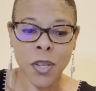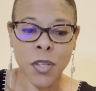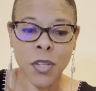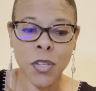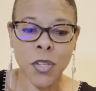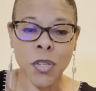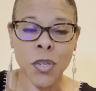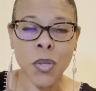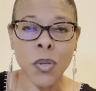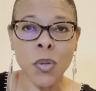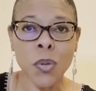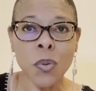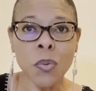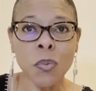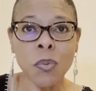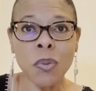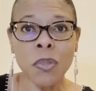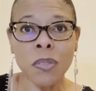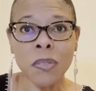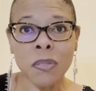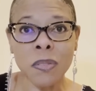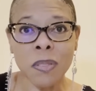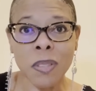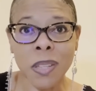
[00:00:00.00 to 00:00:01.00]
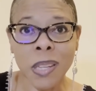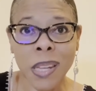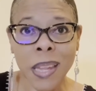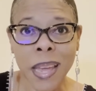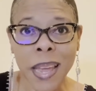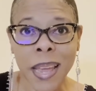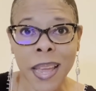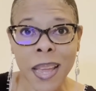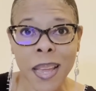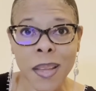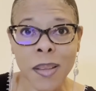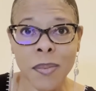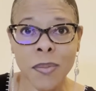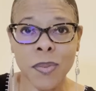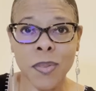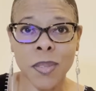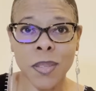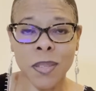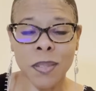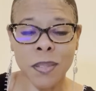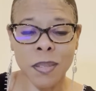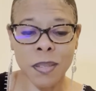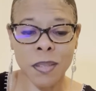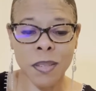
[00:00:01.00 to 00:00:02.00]
you were slaves
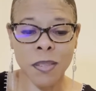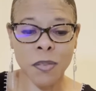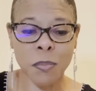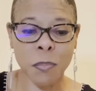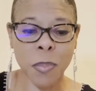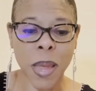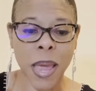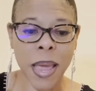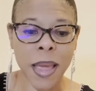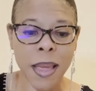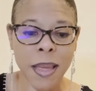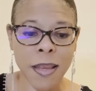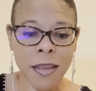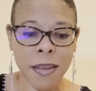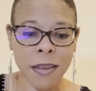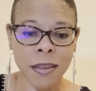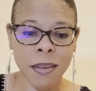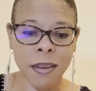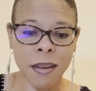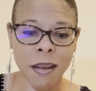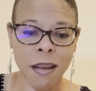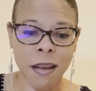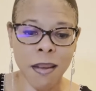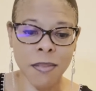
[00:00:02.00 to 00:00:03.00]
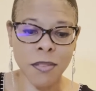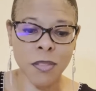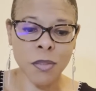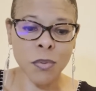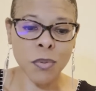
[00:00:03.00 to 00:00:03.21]
to these pagan gods.